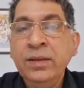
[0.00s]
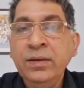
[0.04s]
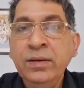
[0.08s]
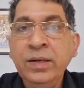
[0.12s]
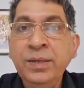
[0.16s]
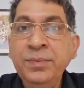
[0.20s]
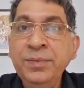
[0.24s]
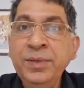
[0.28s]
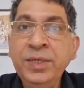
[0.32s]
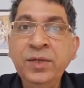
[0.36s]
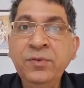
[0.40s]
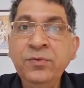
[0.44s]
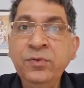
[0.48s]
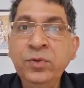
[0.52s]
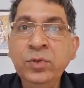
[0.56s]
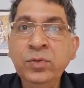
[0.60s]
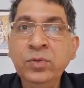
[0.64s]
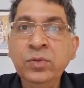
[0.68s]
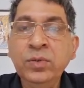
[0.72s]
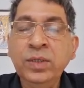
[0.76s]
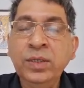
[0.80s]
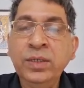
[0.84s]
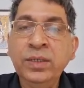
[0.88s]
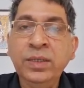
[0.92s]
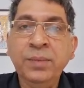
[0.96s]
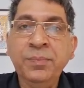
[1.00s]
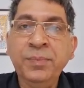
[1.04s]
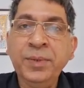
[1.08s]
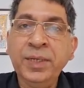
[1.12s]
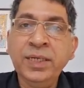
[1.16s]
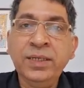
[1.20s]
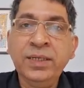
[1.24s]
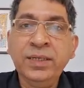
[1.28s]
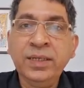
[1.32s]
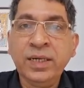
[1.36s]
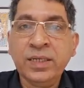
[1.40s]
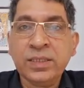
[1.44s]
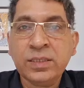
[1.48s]
Now let me give you a
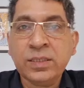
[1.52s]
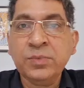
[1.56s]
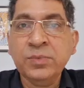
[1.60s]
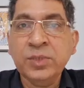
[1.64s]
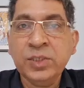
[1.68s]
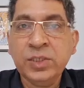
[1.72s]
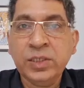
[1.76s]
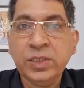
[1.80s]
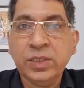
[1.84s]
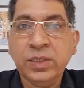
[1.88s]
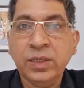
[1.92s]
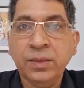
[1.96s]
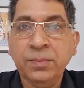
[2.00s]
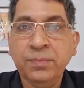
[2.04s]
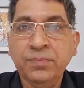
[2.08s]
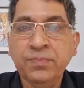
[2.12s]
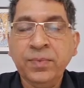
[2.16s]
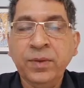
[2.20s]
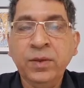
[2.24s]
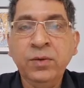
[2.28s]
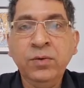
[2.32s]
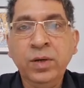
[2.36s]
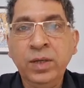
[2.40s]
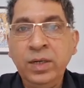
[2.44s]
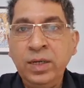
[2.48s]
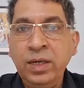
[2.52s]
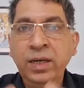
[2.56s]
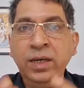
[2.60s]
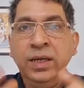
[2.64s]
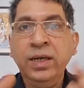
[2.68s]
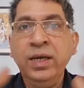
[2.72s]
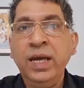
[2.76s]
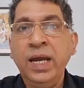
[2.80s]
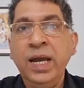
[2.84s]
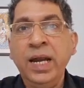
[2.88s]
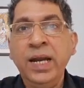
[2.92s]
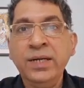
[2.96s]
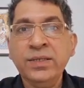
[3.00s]
typical customer journey. You are
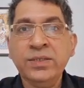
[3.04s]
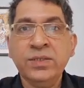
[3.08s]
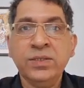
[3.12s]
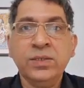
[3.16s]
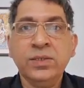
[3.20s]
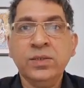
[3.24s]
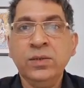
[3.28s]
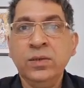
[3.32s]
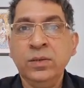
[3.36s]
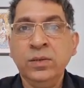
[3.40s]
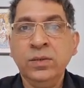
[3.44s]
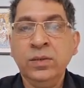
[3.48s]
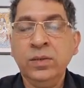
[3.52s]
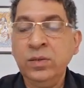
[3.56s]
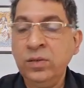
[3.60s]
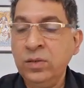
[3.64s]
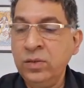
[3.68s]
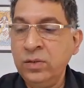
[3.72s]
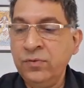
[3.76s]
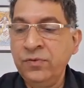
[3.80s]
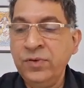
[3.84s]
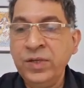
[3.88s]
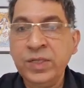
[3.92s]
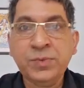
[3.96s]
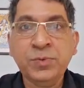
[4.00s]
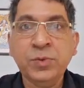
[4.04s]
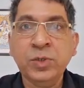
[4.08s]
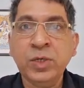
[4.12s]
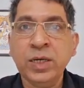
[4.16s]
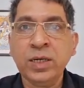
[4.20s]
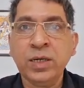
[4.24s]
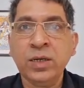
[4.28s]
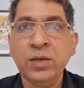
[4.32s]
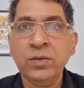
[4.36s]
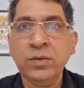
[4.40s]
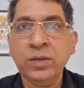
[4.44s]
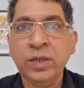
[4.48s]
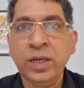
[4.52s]
running ads on your Facebook
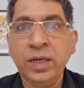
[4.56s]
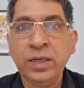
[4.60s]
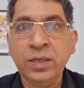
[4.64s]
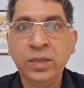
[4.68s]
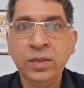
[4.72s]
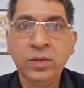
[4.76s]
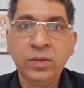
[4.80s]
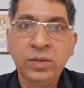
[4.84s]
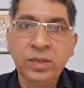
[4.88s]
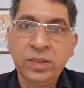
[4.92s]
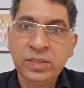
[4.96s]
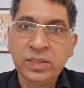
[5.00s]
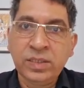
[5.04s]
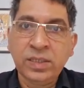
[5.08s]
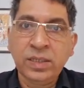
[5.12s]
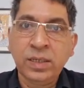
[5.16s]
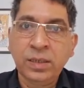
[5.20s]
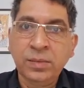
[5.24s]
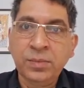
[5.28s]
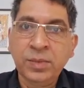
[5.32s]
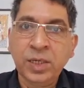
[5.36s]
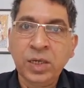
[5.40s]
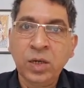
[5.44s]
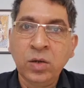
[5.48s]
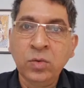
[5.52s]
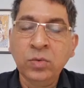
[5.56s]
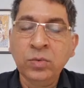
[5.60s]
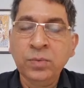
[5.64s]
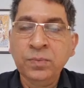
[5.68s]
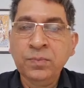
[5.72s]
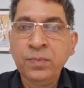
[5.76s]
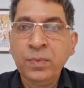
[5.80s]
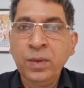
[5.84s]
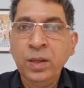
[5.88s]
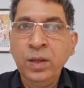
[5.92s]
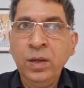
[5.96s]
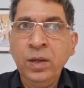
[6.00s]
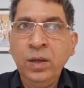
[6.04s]
account and your Instagram account,
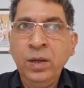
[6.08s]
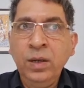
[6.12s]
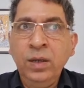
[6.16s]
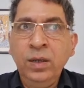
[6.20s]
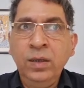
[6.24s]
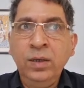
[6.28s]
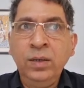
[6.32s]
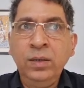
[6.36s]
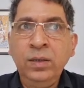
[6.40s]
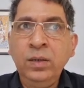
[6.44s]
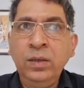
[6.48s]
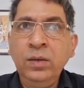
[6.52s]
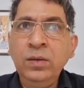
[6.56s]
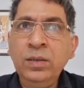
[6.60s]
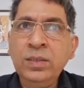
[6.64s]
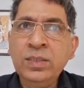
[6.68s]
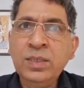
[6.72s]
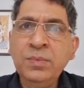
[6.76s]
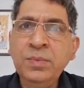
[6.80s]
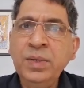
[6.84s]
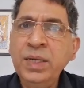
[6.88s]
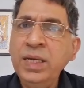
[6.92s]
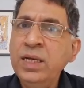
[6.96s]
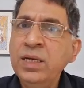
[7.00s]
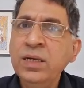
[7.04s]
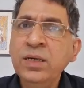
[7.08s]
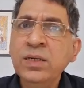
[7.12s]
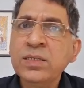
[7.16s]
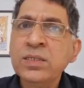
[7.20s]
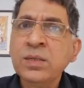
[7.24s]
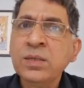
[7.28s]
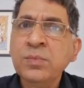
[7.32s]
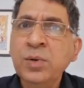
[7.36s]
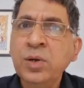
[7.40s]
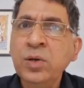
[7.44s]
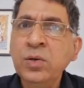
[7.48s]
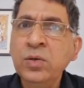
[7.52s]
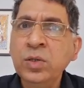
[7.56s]
or somebody
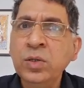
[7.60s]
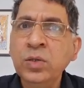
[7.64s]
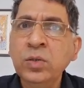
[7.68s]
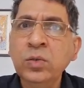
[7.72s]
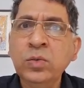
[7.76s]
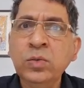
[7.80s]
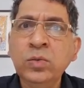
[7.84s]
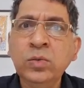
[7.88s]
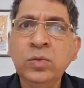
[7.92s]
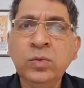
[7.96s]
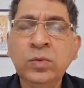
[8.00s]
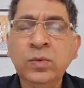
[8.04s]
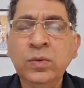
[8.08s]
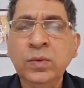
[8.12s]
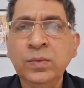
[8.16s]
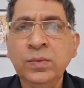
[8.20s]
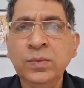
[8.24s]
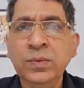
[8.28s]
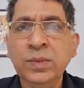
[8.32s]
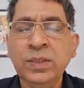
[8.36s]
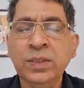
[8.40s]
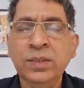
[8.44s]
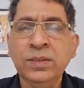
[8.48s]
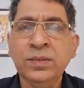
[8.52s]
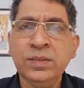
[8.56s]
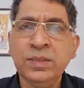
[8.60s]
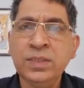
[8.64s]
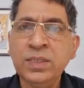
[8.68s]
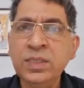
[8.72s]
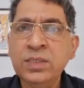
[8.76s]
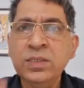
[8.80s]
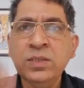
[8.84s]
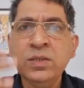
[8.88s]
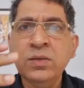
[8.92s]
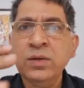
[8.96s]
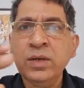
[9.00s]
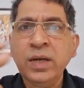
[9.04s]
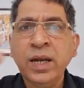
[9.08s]
hears about you,
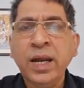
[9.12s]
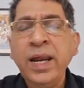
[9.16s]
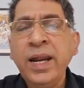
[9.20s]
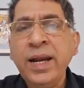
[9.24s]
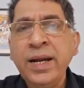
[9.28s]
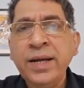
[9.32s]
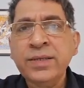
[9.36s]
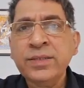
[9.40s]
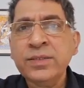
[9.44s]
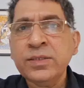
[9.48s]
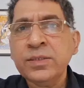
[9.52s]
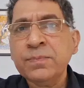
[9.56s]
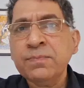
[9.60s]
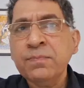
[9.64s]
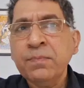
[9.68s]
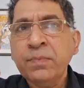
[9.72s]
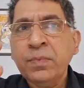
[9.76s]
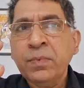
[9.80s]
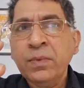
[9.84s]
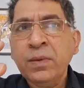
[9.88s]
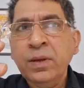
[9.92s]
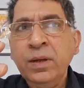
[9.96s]
sees your ads,